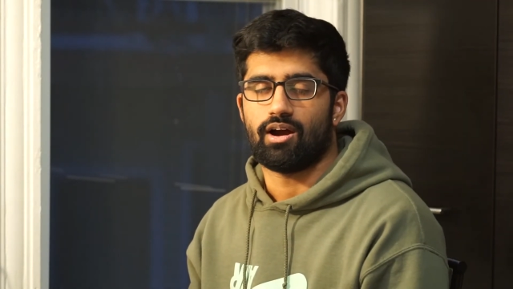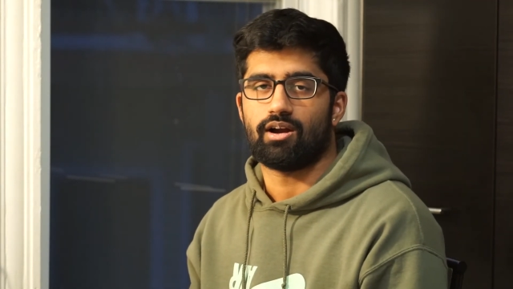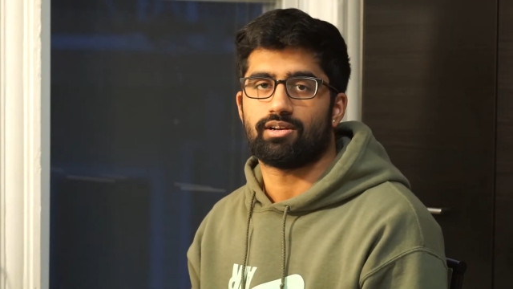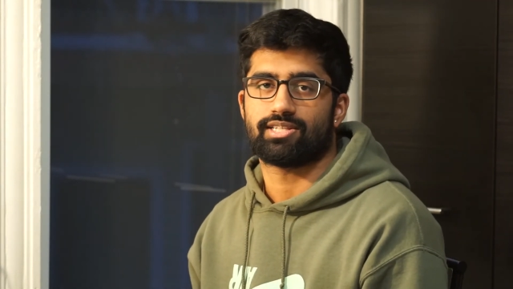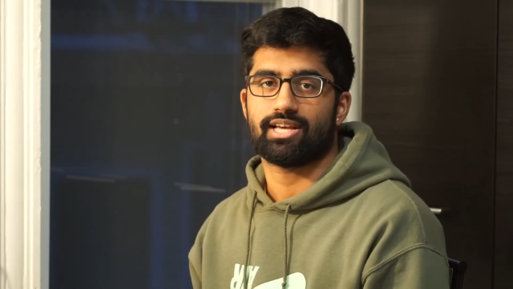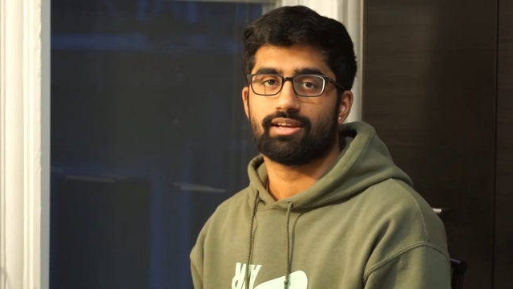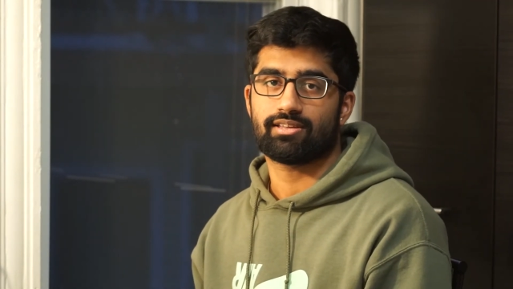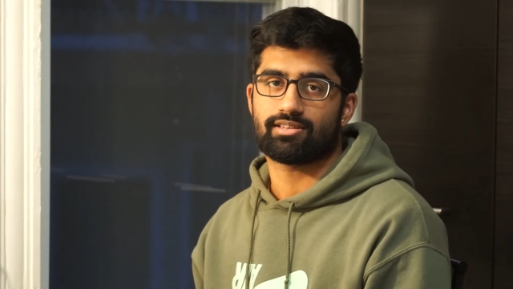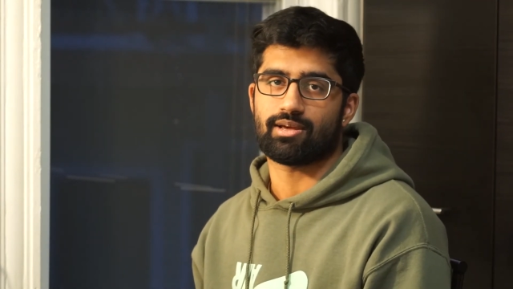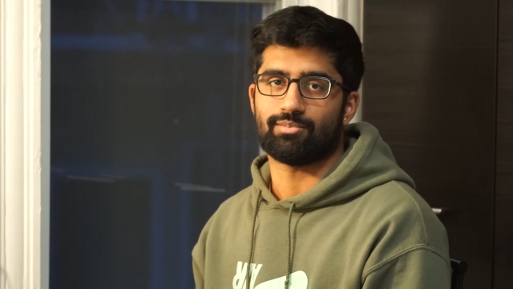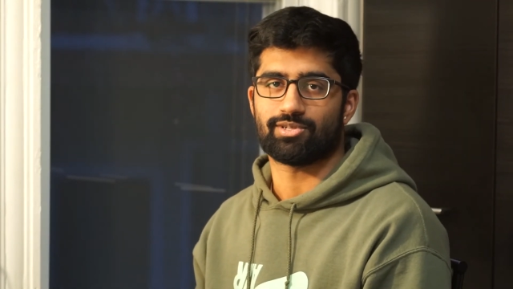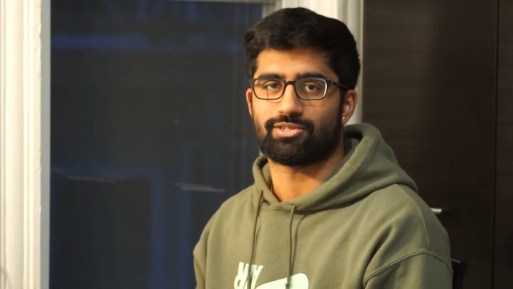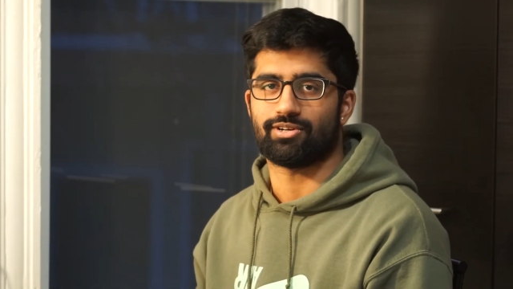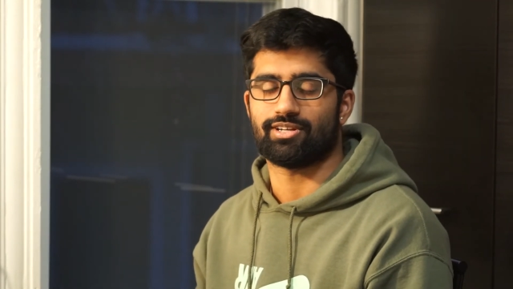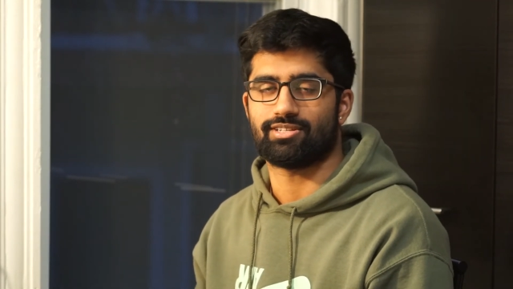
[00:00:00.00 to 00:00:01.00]
Our second
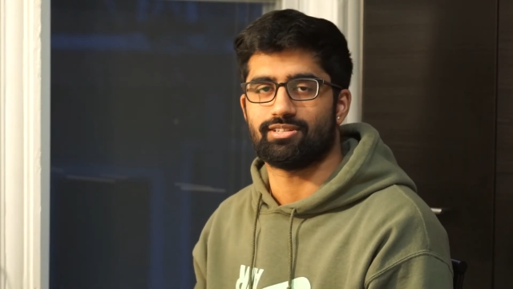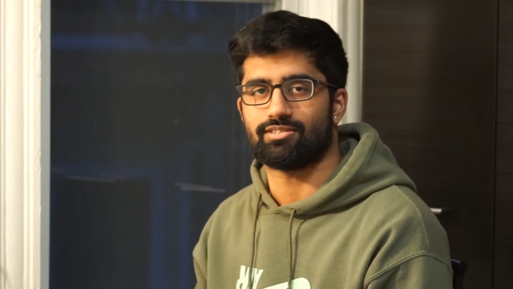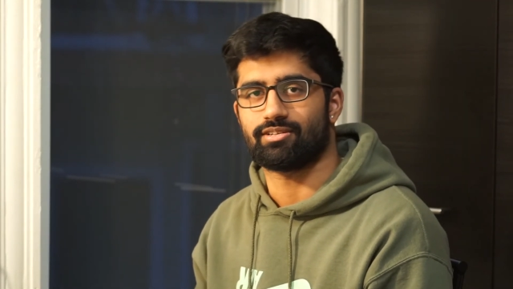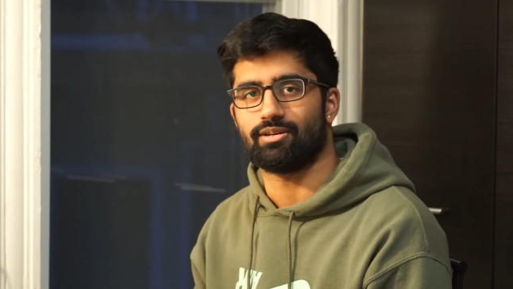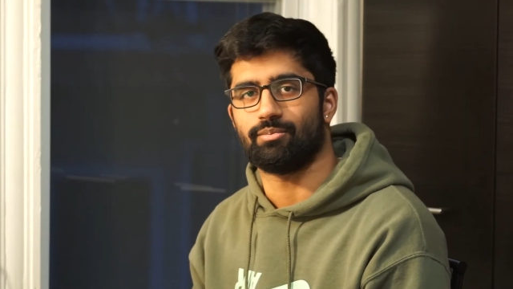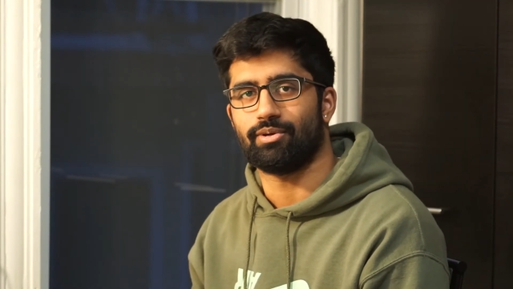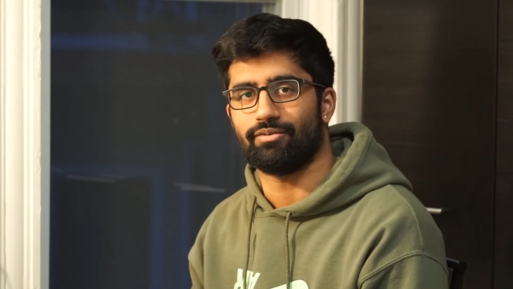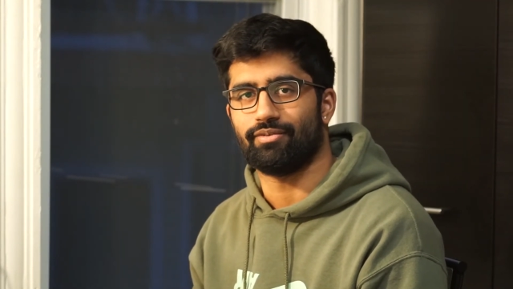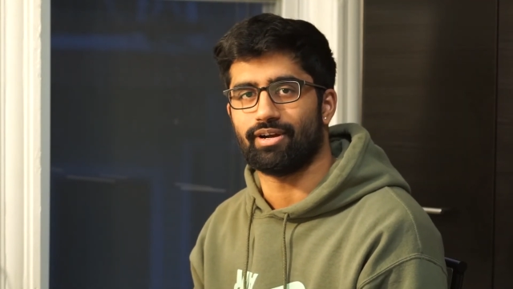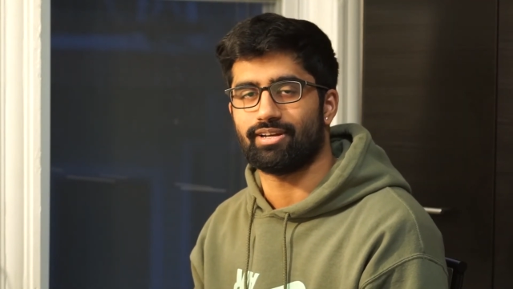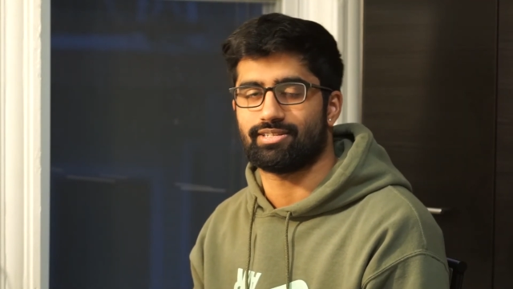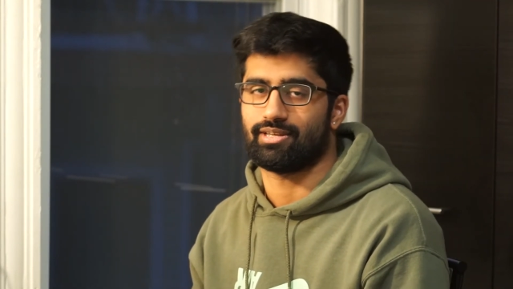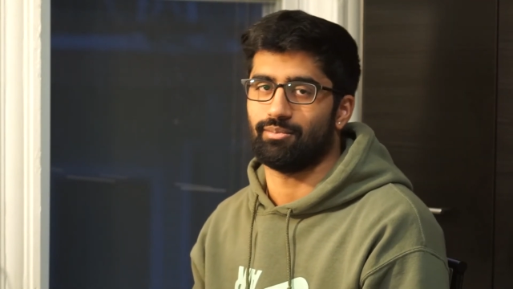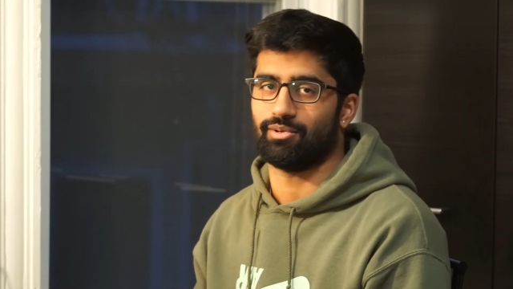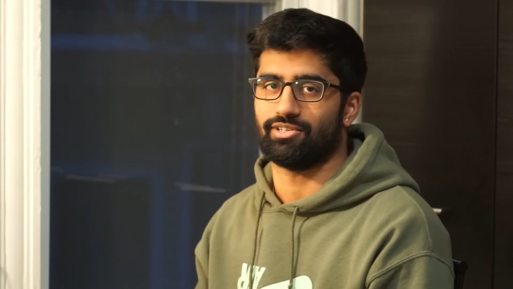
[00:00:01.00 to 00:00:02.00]
demonstration is going to be very
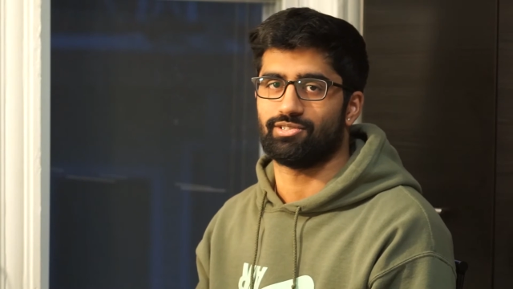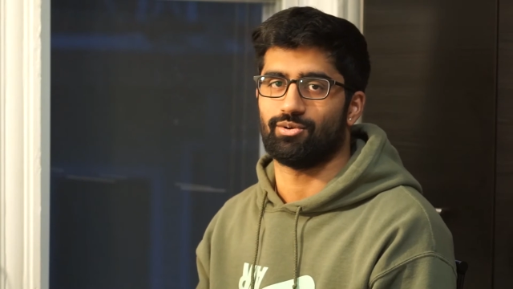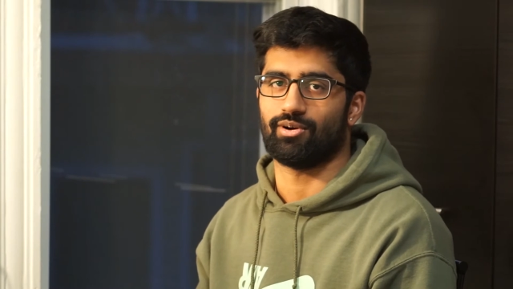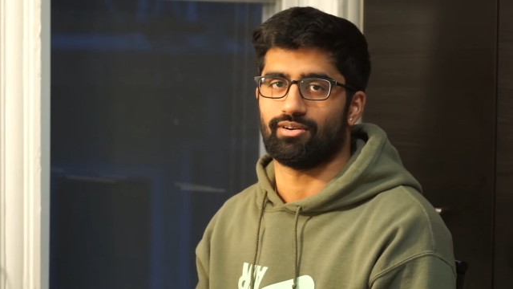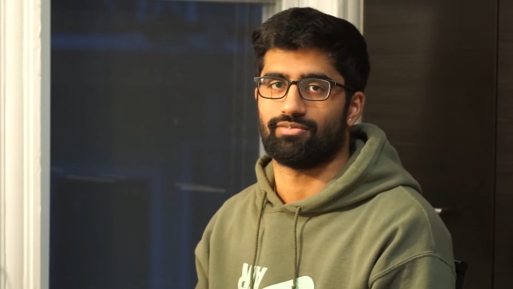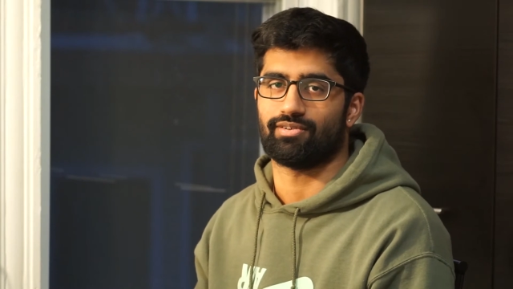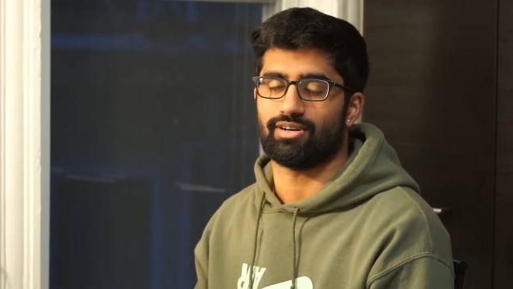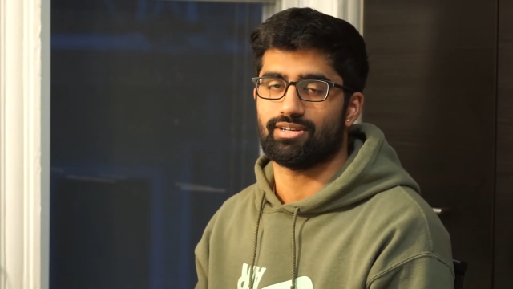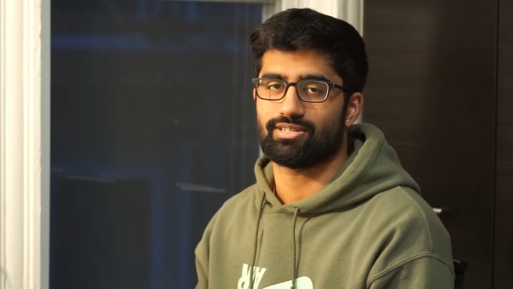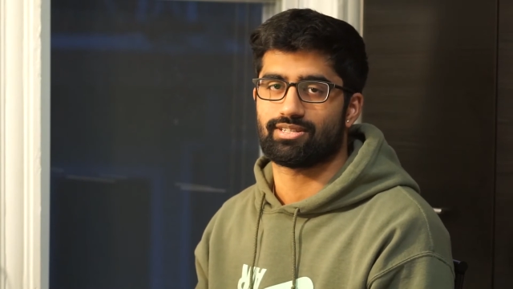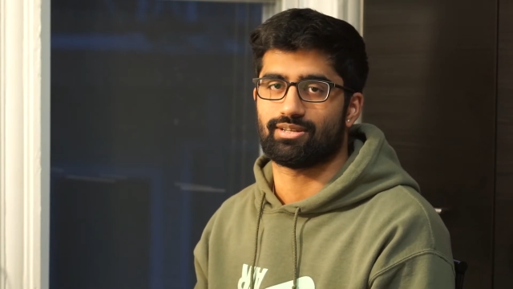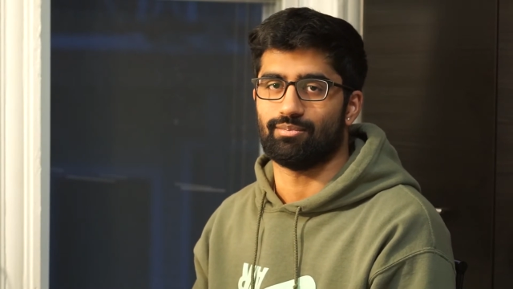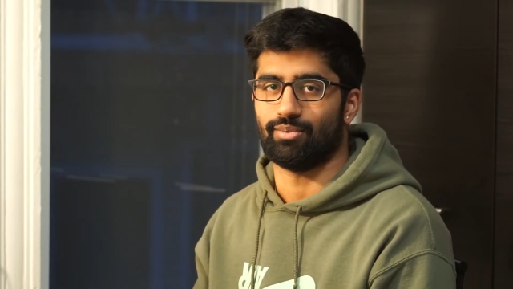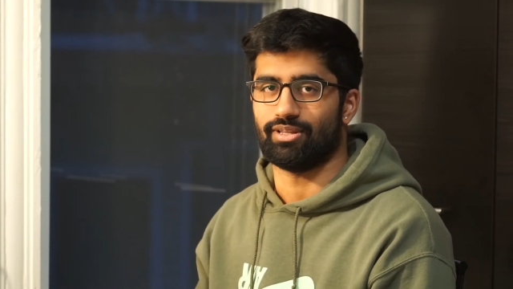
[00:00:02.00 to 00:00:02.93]
similar to our first,